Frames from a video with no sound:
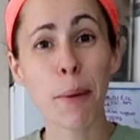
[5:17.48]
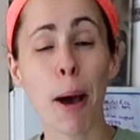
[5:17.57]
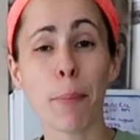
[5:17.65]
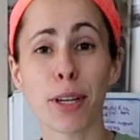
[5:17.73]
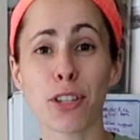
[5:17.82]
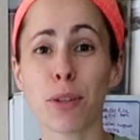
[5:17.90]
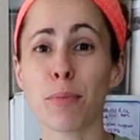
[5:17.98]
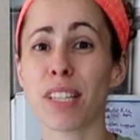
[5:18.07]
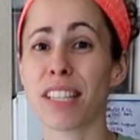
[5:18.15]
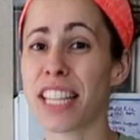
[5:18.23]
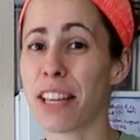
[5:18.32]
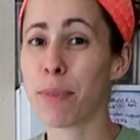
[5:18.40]
thing about mushrooms
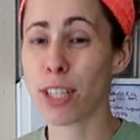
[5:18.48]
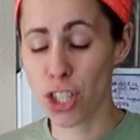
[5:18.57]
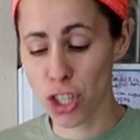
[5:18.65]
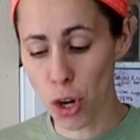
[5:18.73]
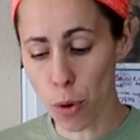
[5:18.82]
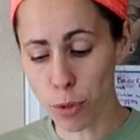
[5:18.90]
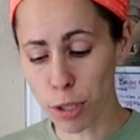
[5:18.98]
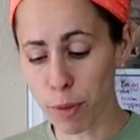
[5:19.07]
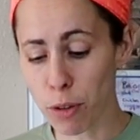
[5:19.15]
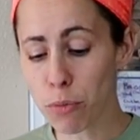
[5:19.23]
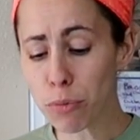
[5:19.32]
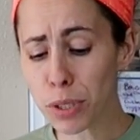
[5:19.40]
is they've been shown to
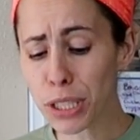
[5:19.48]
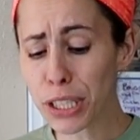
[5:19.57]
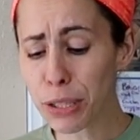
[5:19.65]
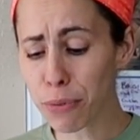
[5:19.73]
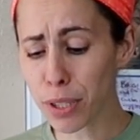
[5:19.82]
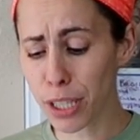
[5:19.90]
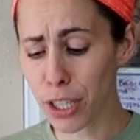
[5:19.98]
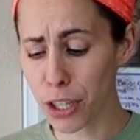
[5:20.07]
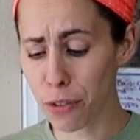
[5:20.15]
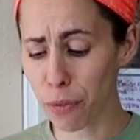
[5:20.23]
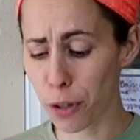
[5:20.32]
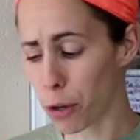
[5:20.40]
be really, really
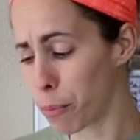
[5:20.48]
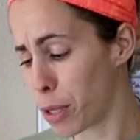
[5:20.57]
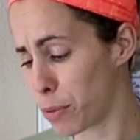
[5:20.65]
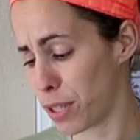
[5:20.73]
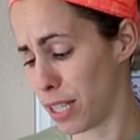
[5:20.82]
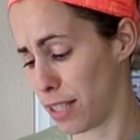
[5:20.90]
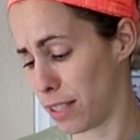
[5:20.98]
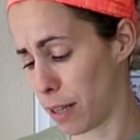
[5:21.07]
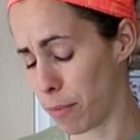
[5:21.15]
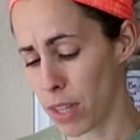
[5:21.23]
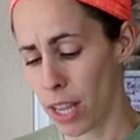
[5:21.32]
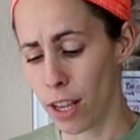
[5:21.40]
good for your immune
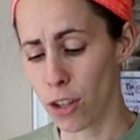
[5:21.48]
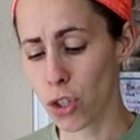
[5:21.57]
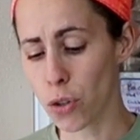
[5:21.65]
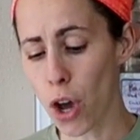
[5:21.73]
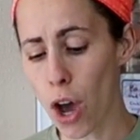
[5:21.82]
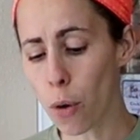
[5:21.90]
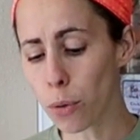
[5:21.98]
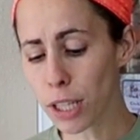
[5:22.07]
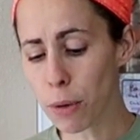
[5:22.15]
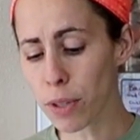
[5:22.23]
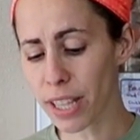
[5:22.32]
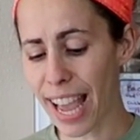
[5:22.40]
system. So not
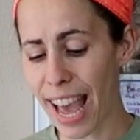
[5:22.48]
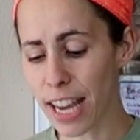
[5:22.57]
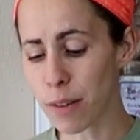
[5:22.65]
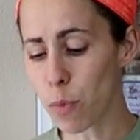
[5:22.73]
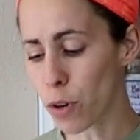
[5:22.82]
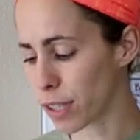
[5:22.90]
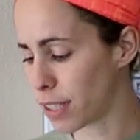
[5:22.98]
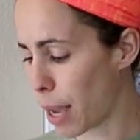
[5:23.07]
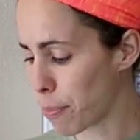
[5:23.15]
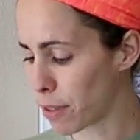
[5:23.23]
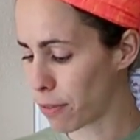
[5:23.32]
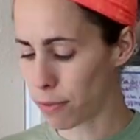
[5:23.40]
only will they add a more
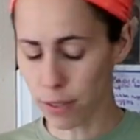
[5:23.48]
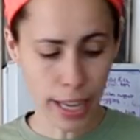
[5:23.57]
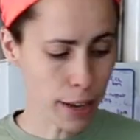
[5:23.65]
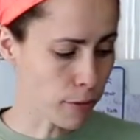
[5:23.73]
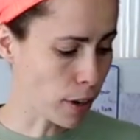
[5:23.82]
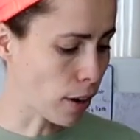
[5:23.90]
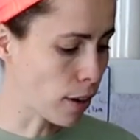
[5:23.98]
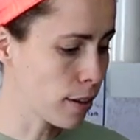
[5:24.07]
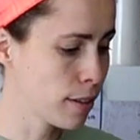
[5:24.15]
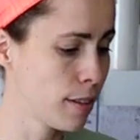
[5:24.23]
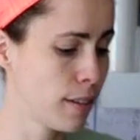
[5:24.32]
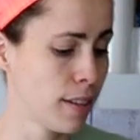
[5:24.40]
depth of
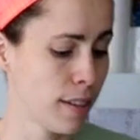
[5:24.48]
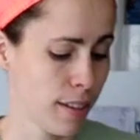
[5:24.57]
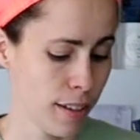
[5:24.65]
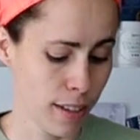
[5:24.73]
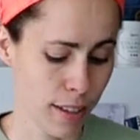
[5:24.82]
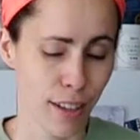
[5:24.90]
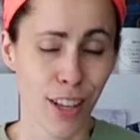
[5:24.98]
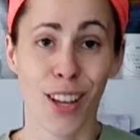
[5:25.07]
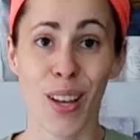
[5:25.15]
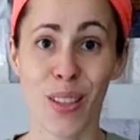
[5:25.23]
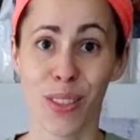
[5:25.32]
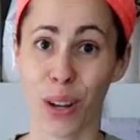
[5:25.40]
flavor,
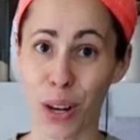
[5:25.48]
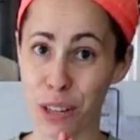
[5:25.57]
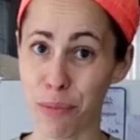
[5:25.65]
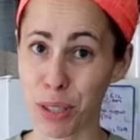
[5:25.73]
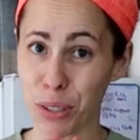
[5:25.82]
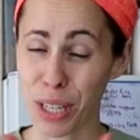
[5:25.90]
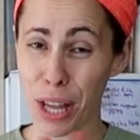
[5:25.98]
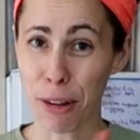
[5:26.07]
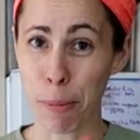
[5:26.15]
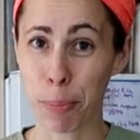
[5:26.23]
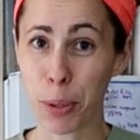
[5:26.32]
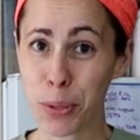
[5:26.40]
they're gonna do
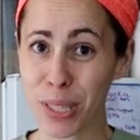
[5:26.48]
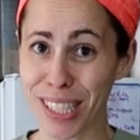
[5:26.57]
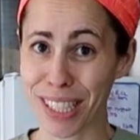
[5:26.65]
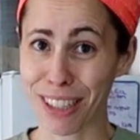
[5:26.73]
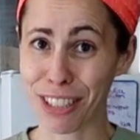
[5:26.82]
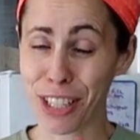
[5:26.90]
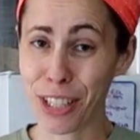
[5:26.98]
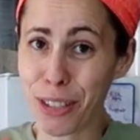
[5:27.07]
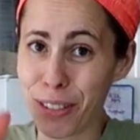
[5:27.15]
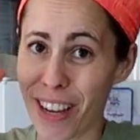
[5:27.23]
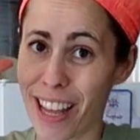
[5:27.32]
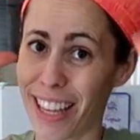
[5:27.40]
another boost in there
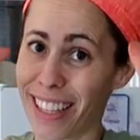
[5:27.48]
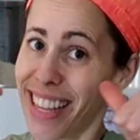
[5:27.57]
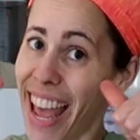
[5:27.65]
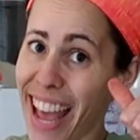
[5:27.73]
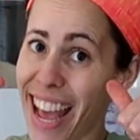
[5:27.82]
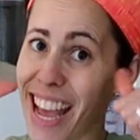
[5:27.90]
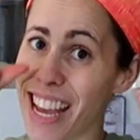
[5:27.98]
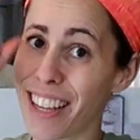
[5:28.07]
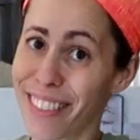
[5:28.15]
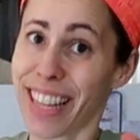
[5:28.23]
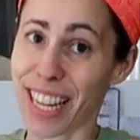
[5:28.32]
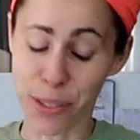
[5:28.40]
too. Yay,
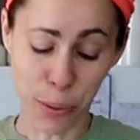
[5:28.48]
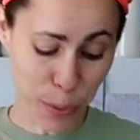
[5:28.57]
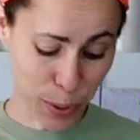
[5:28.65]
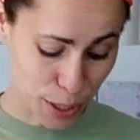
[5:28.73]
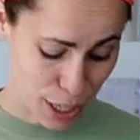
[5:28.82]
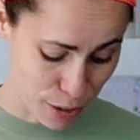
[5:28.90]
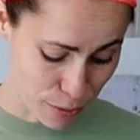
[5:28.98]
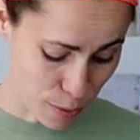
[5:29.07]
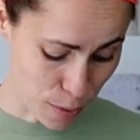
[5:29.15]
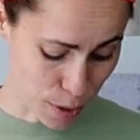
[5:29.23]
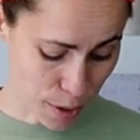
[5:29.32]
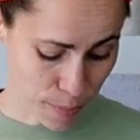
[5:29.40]
that's what we're looking
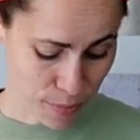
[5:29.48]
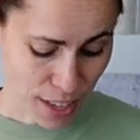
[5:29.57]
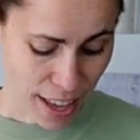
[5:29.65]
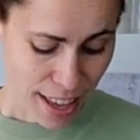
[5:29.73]
for.